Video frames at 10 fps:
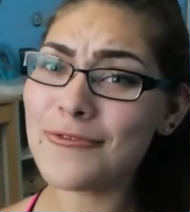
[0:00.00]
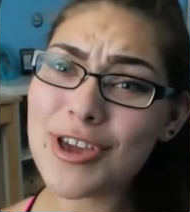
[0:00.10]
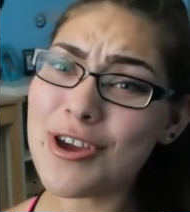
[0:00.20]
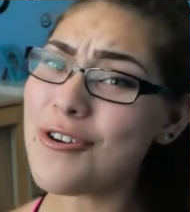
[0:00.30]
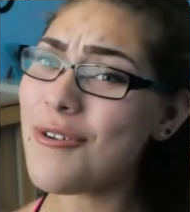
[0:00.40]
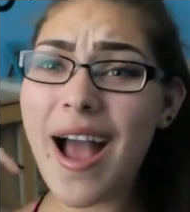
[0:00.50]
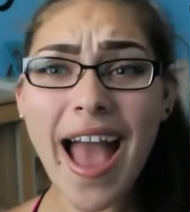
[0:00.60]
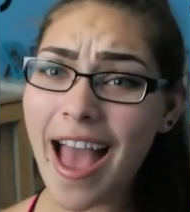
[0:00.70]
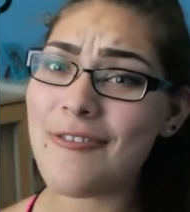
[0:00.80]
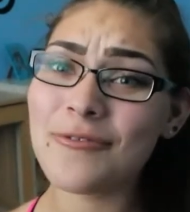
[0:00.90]
you,
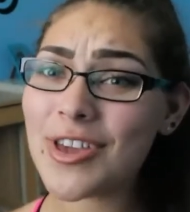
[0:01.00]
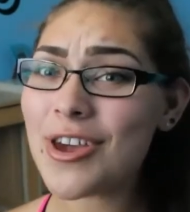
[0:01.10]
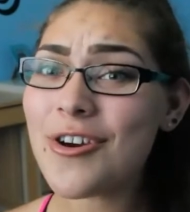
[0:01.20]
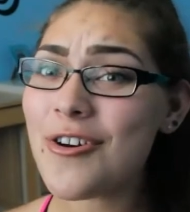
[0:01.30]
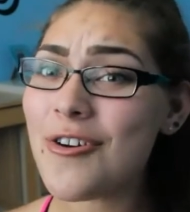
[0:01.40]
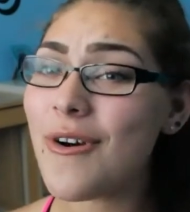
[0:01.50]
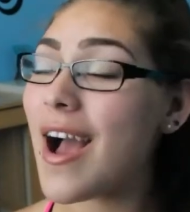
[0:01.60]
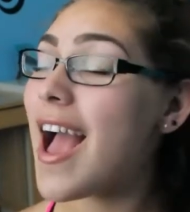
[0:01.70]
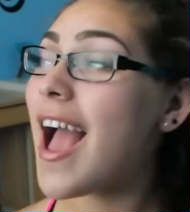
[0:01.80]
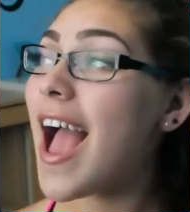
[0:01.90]
F
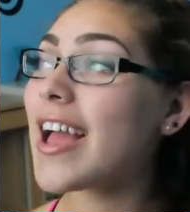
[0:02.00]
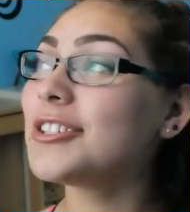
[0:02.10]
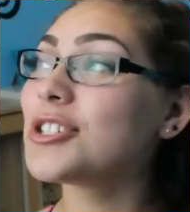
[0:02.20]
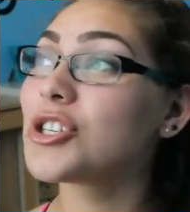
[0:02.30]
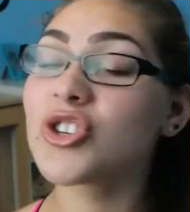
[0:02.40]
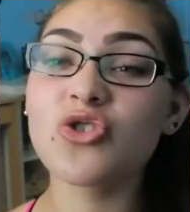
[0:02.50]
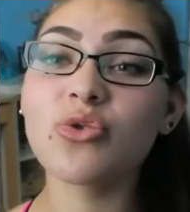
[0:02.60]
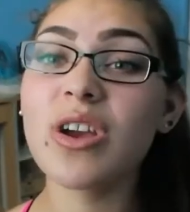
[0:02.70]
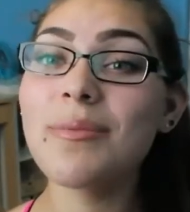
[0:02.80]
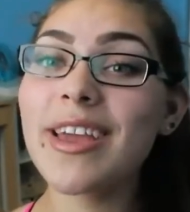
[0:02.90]
you, and just
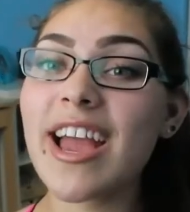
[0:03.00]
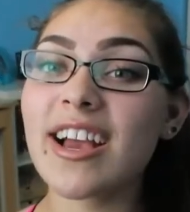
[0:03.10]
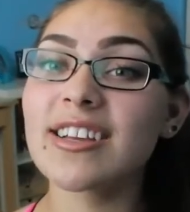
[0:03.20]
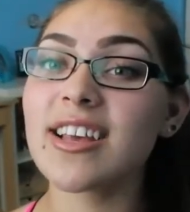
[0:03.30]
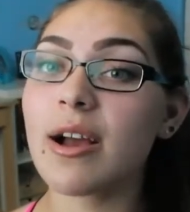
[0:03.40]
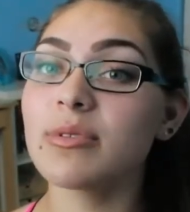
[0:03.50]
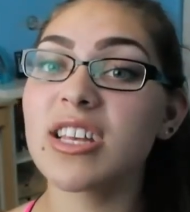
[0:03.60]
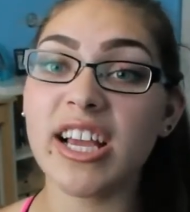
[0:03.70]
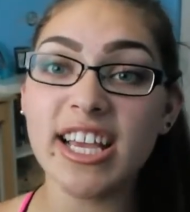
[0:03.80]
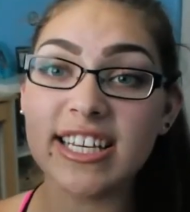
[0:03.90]
screaming it because I was
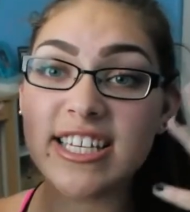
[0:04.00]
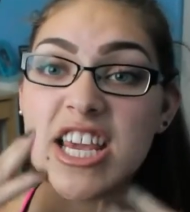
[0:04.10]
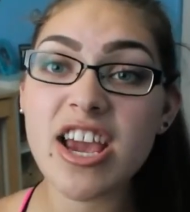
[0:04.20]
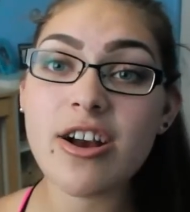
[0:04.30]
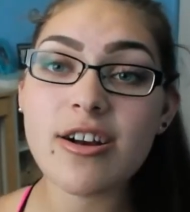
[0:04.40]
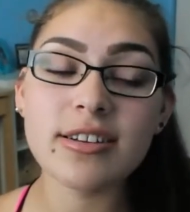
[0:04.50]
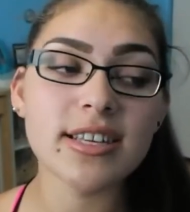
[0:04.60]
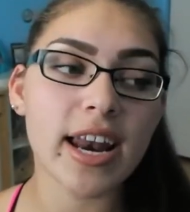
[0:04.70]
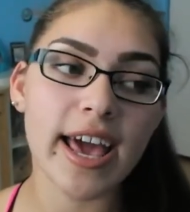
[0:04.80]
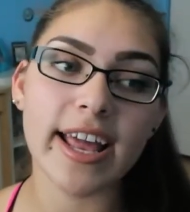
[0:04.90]
like in tears
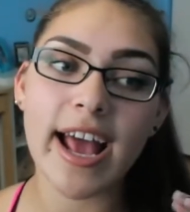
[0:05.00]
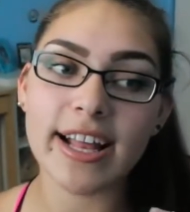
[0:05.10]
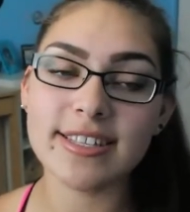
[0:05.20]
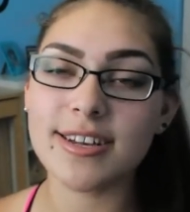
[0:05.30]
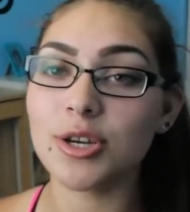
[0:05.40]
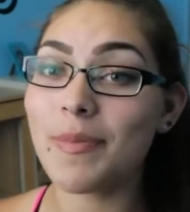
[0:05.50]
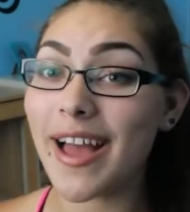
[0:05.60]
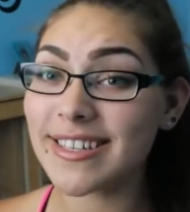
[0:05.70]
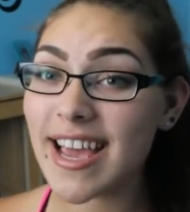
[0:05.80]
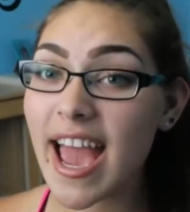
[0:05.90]
and I had had such a
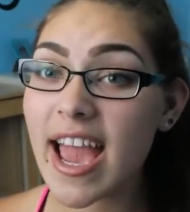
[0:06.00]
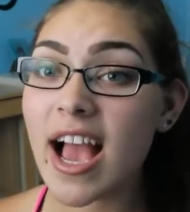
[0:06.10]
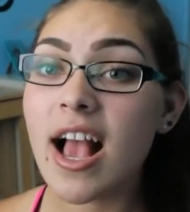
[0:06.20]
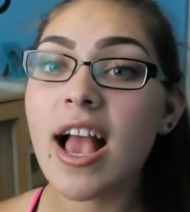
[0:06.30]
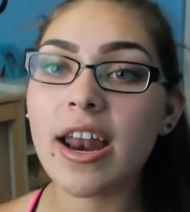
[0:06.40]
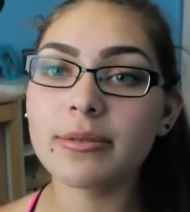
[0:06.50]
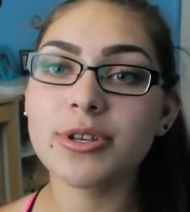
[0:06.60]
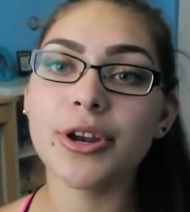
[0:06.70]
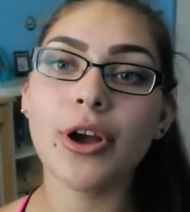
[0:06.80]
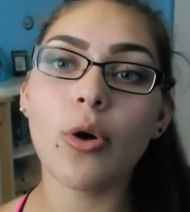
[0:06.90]
bad day and I was
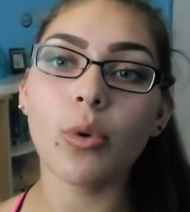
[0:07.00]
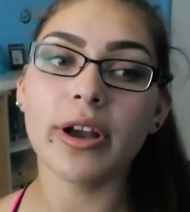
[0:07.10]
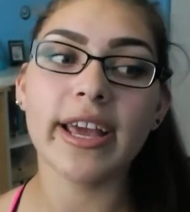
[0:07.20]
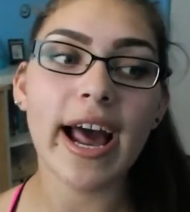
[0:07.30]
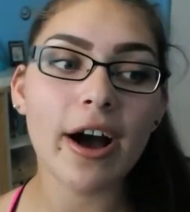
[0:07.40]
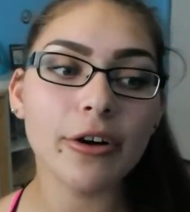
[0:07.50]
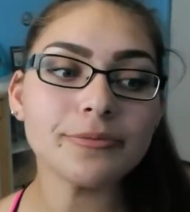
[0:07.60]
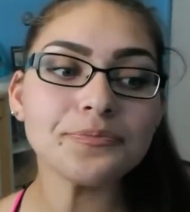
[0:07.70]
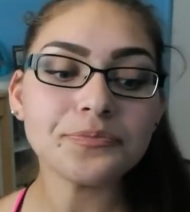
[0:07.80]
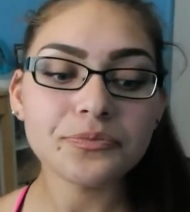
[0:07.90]
gonna go work it
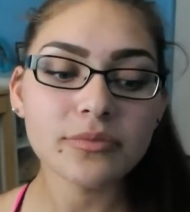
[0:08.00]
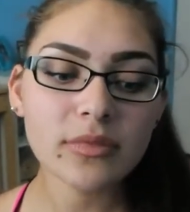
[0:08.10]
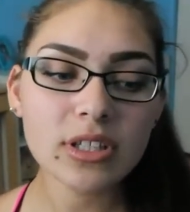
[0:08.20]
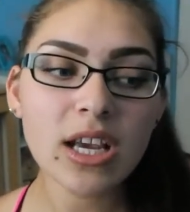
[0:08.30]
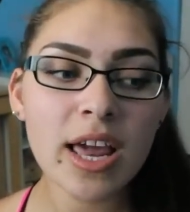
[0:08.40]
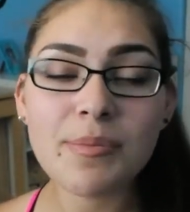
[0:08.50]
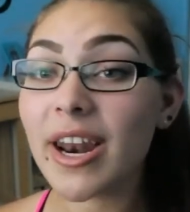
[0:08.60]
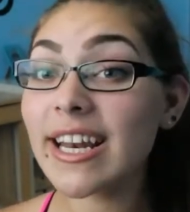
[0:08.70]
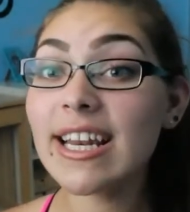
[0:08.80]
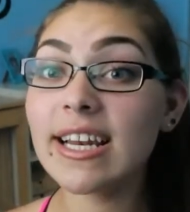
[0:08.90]
out. But
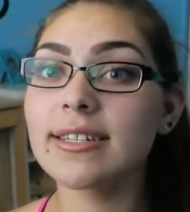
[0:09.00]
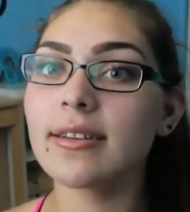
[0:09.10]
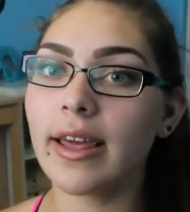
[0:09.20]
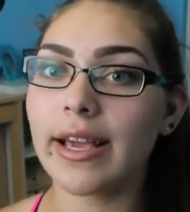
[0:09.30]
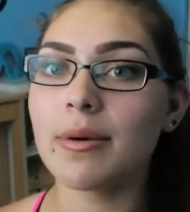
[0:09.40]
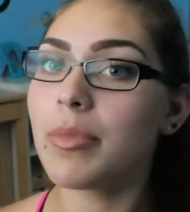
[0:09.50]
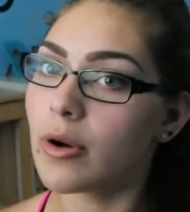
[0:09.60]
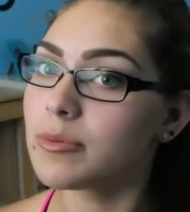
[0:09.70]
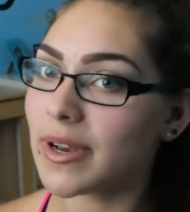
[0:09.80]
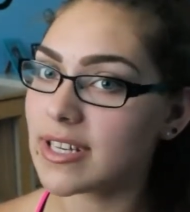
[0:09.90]
I needed to like
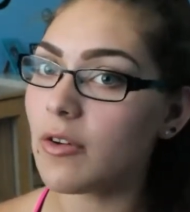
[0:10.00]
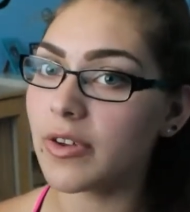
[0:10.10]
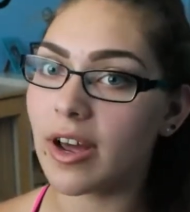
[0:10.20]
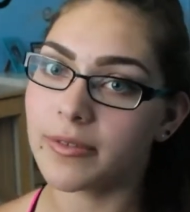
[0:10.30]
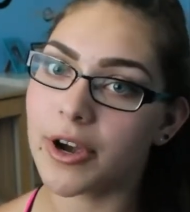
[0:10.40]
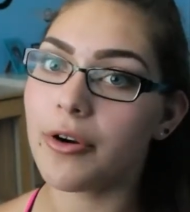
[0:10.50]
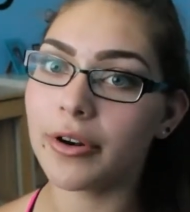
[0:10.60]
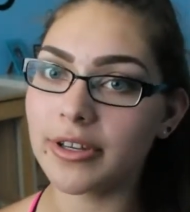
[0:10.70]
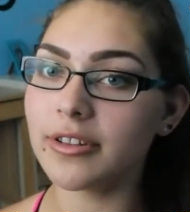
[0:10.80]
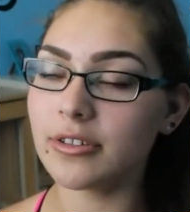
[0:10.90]
compose myself enough to go
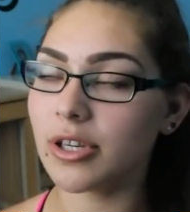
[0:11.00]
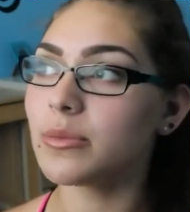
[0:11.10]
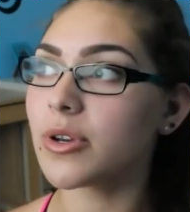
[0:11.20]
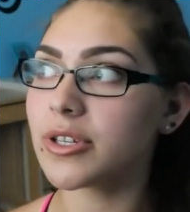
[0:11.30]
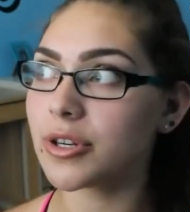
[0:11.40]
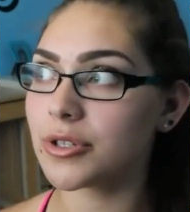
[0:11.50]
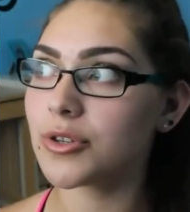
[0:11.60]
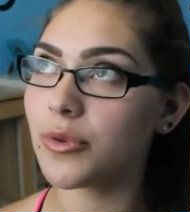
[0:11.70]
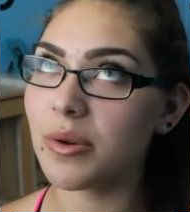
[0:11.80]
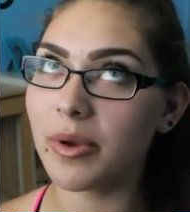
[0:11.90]
into the gym, so I started
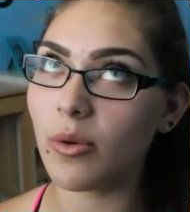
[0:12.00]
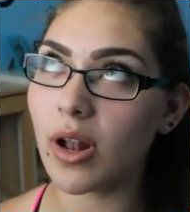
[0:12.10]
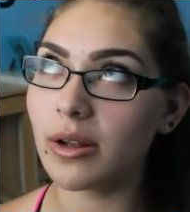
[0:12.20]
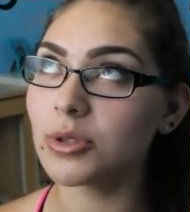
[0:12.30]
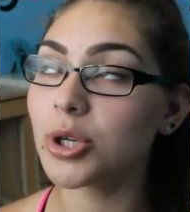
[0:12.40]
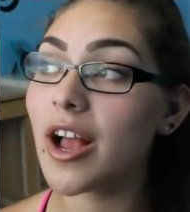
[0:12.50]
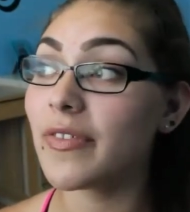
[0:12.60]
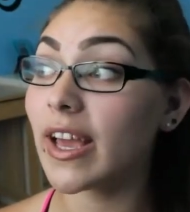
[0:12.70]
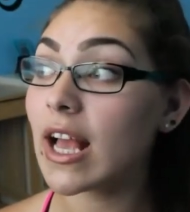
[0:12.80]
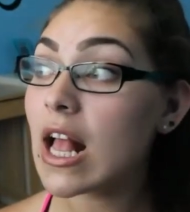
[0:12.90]
screaming while I was
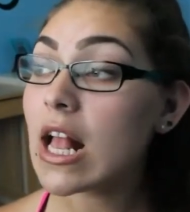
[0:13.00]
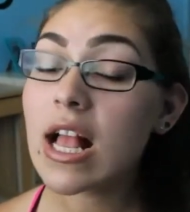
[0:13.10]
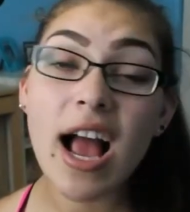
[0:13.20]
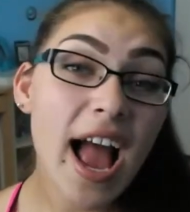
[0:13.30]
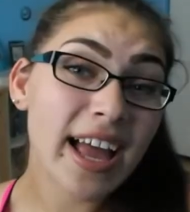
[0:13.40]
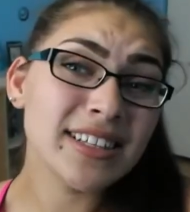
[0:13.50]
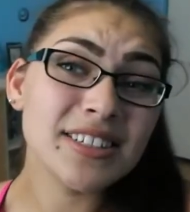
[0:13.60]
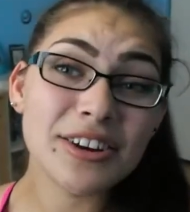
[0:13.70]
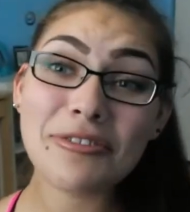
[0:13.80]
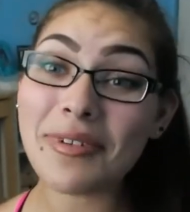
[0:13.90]
driving. And
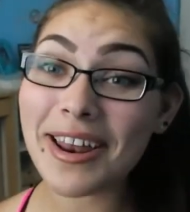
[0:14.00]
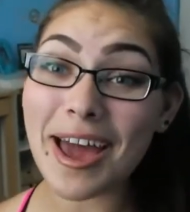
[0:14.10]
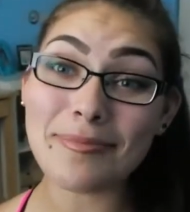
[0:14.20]
you know what? I